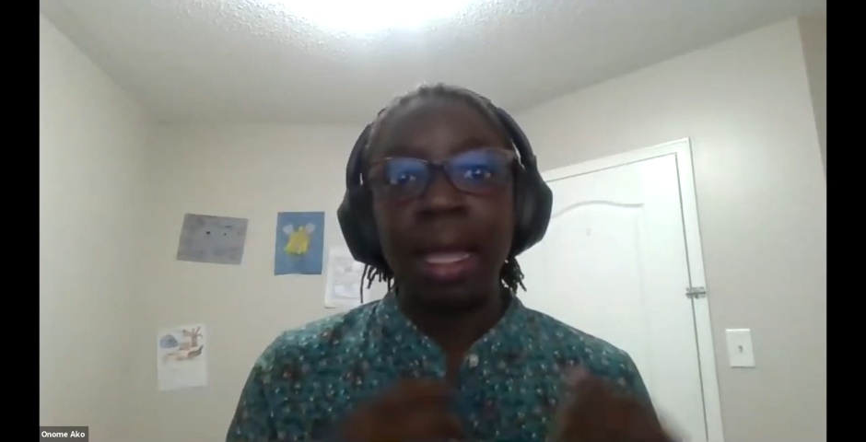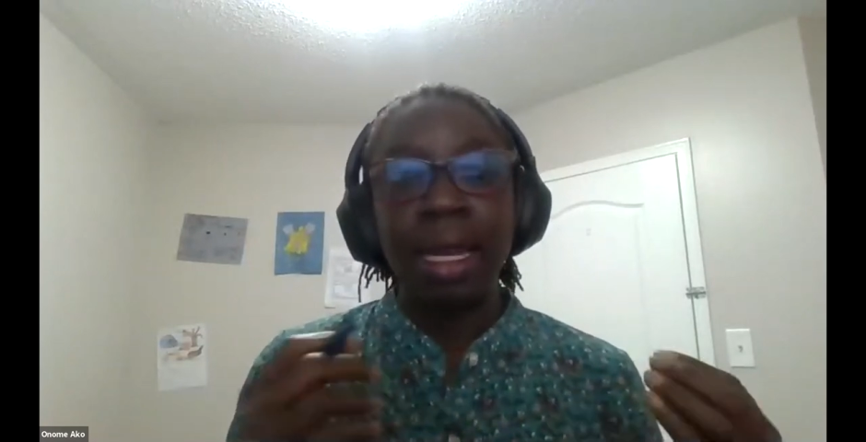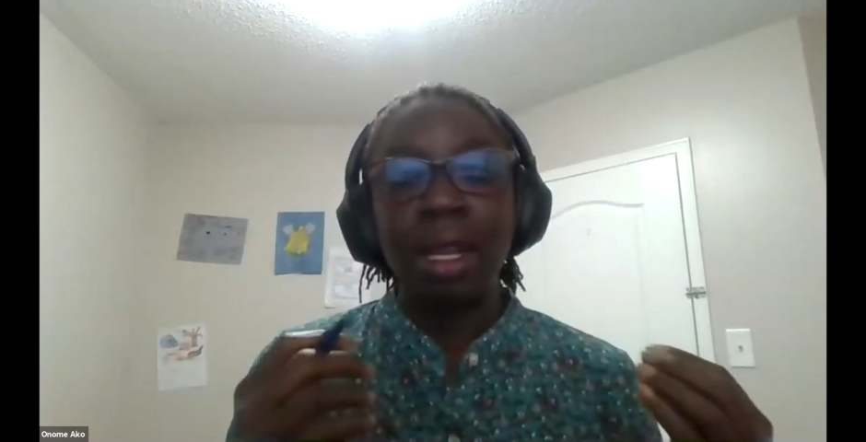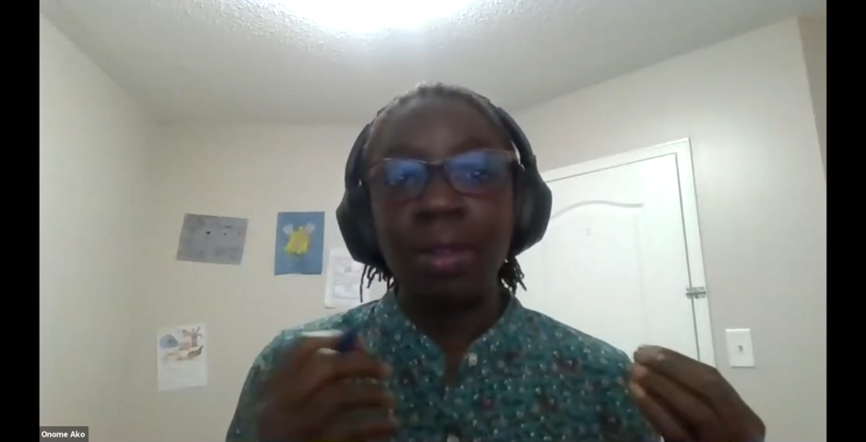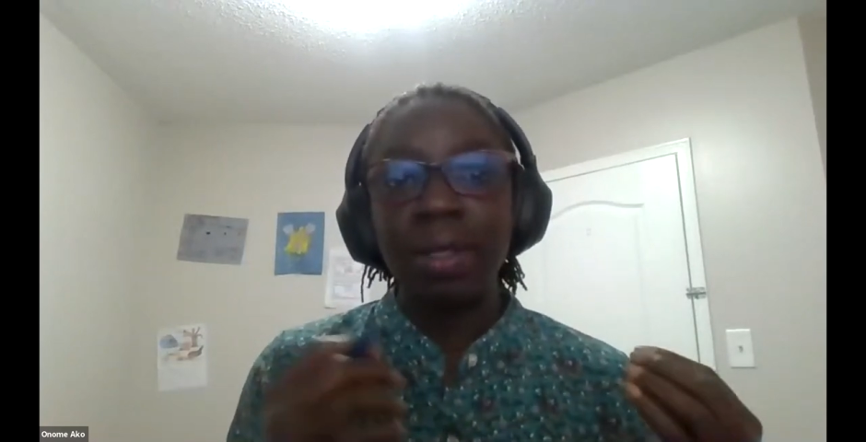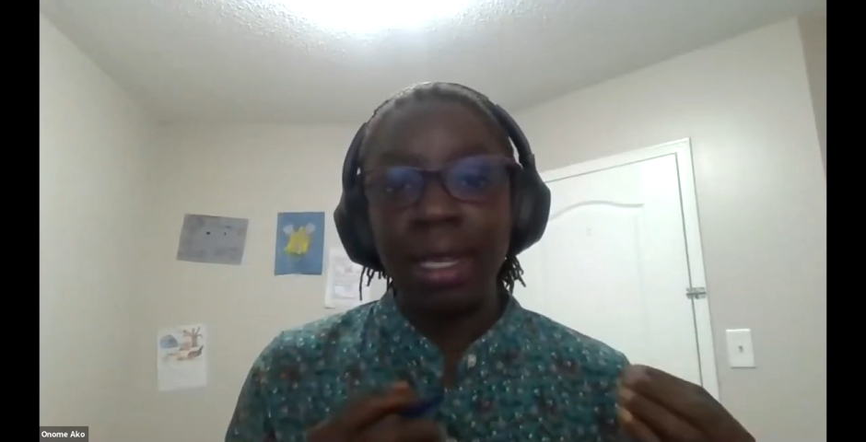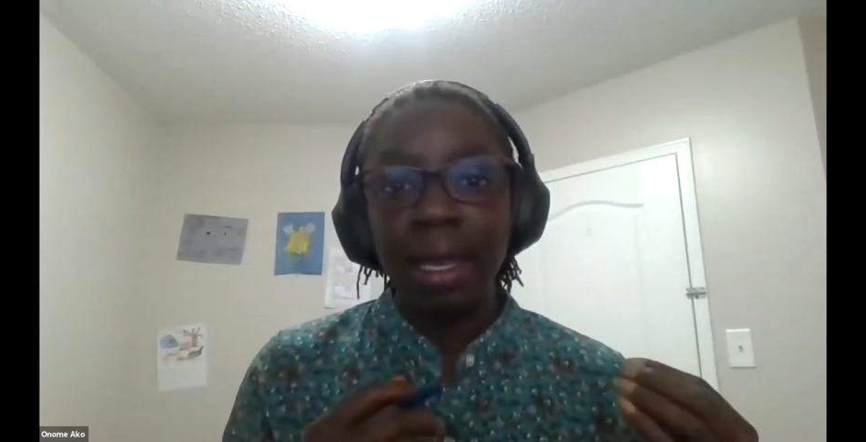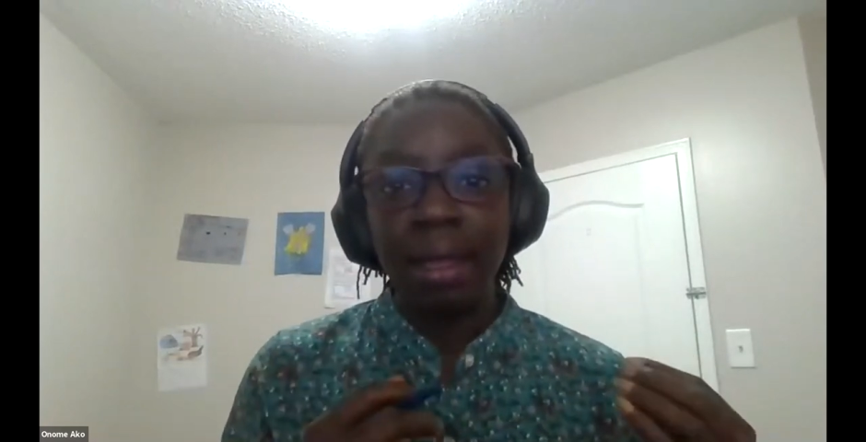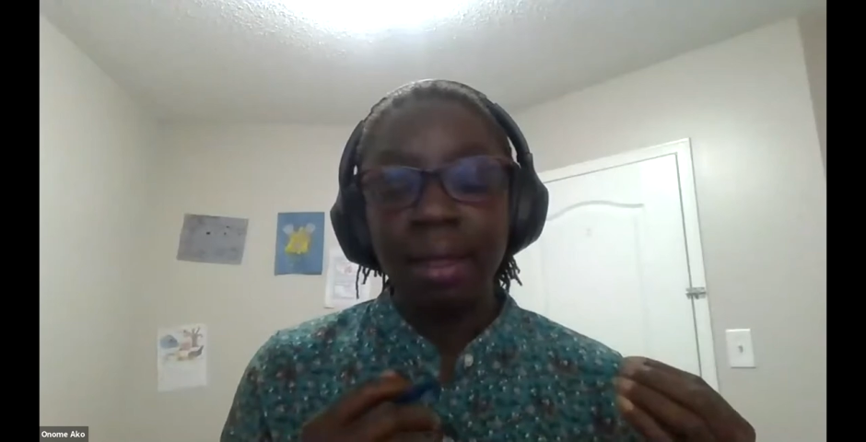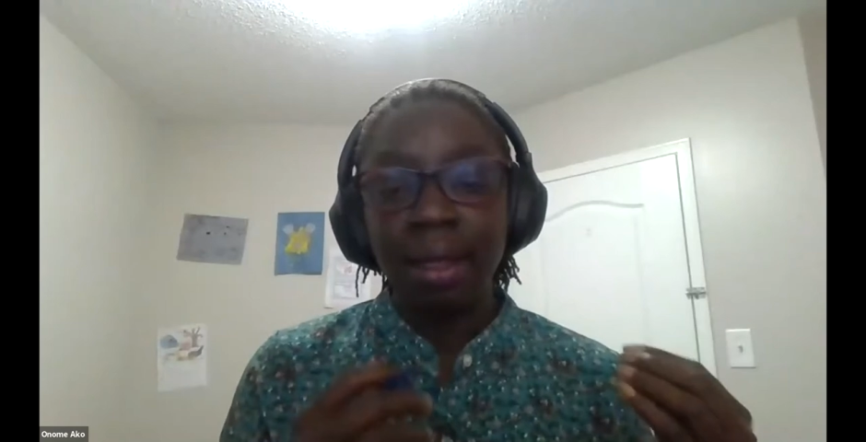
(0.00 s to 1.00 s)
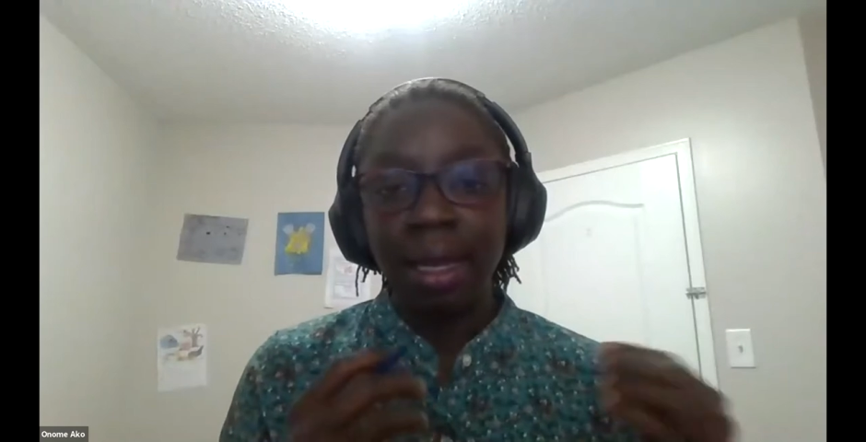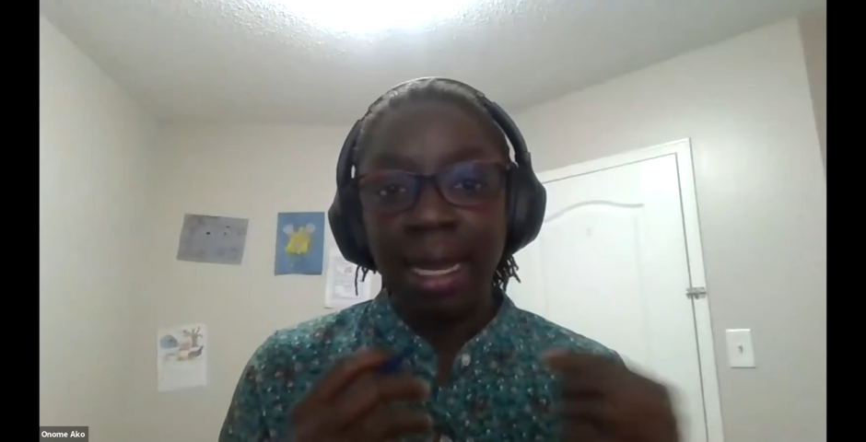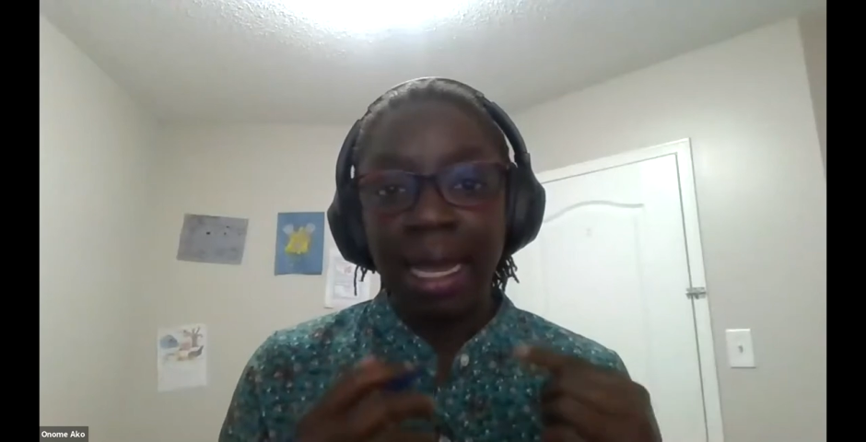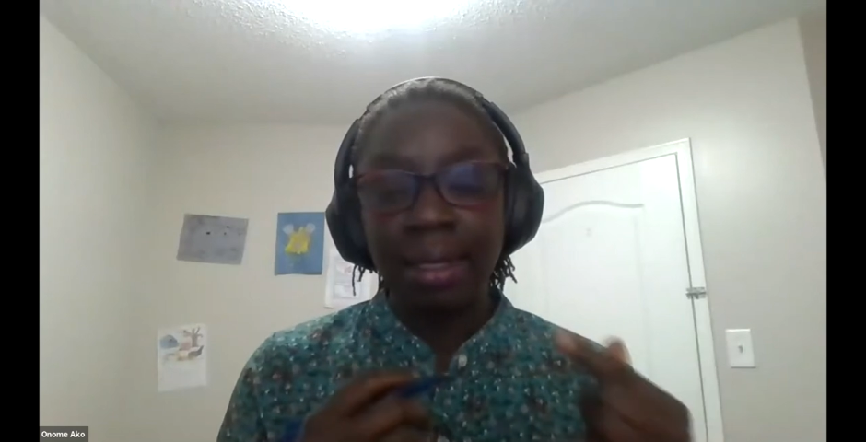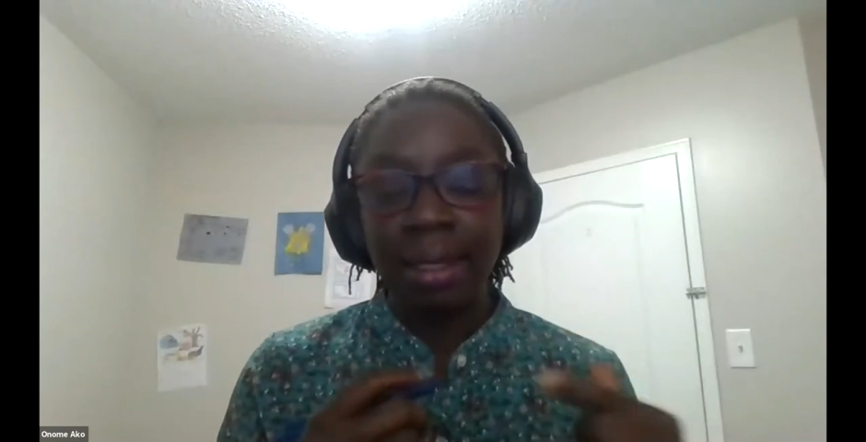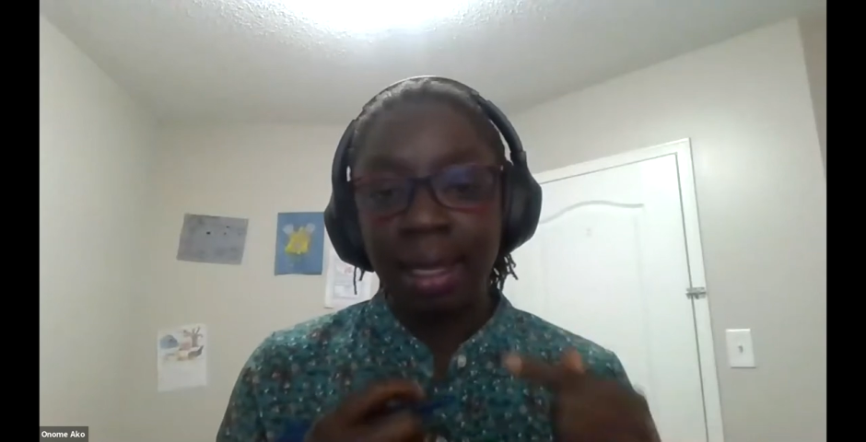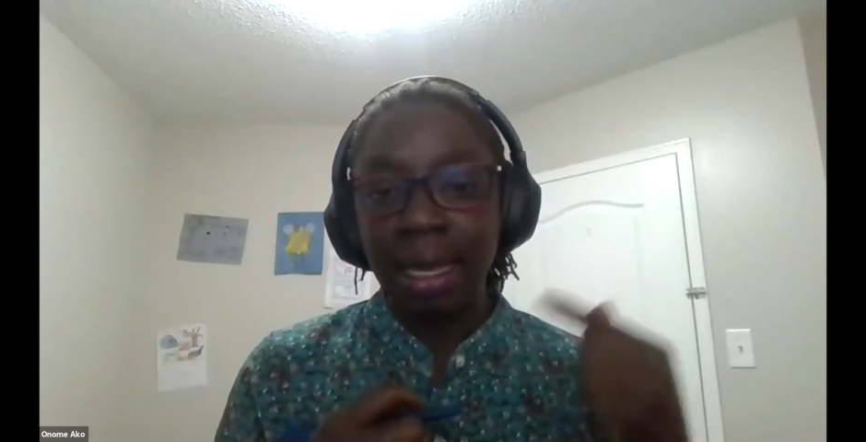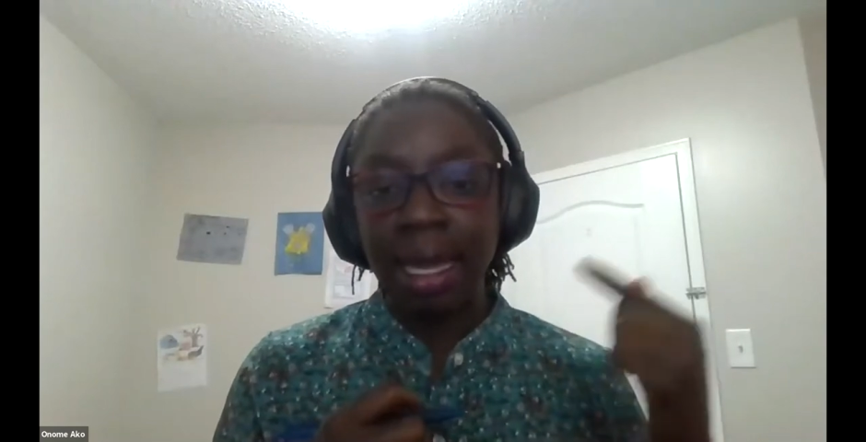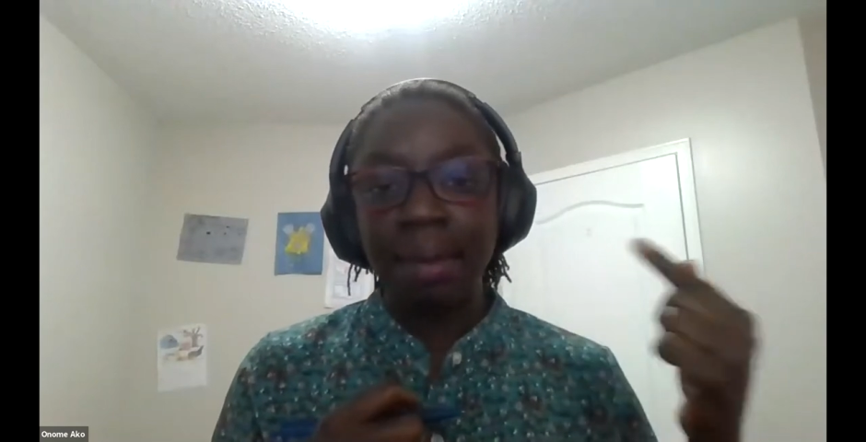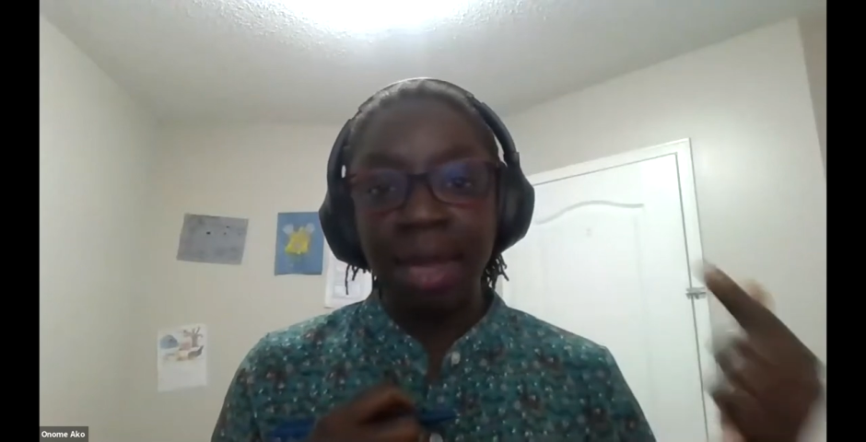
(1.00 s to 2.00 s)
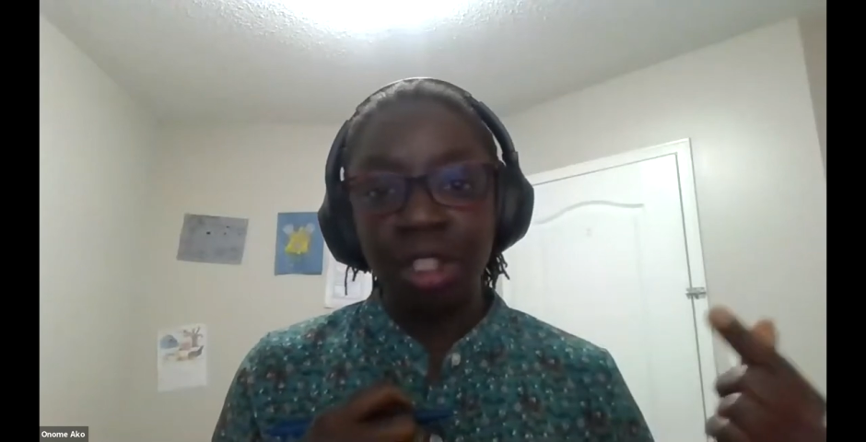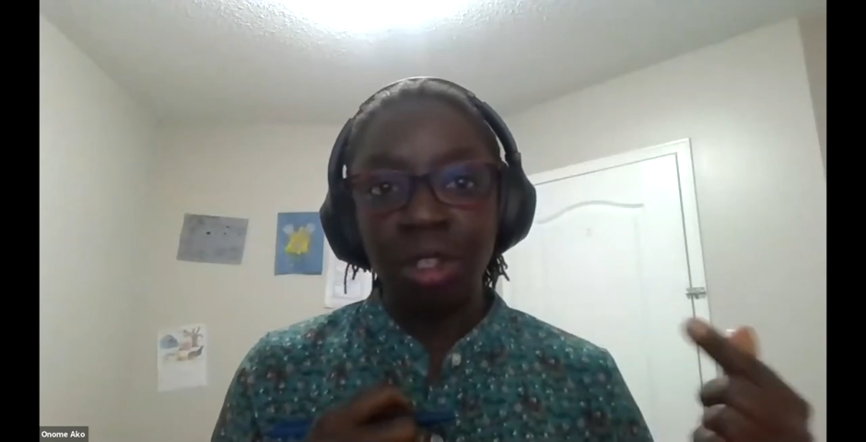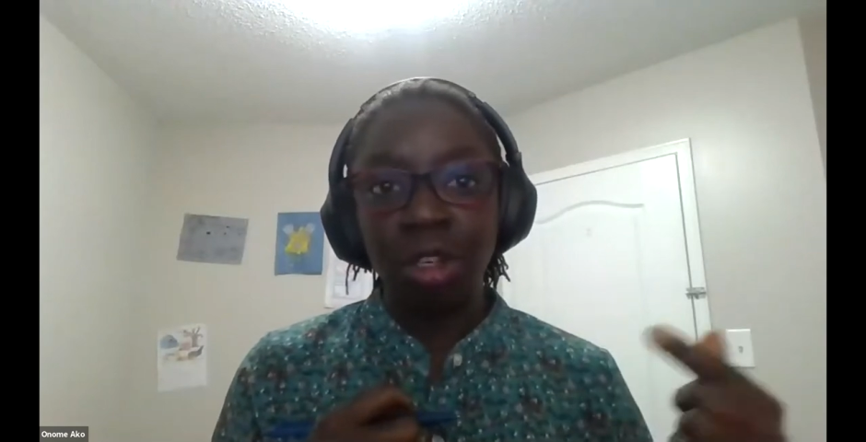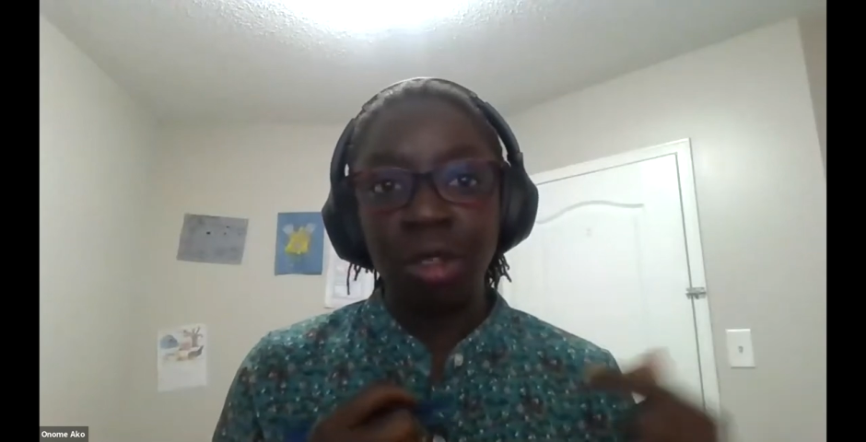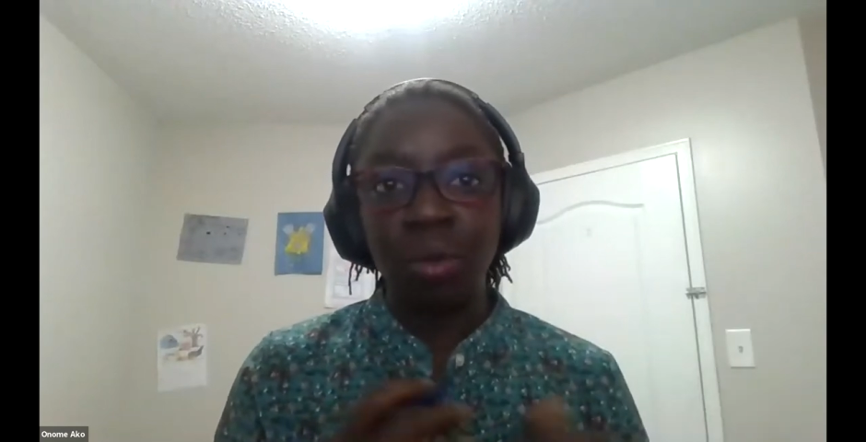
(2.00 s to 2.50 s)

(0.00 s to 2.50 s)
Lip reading: And then I'll say the last thing I mentioned as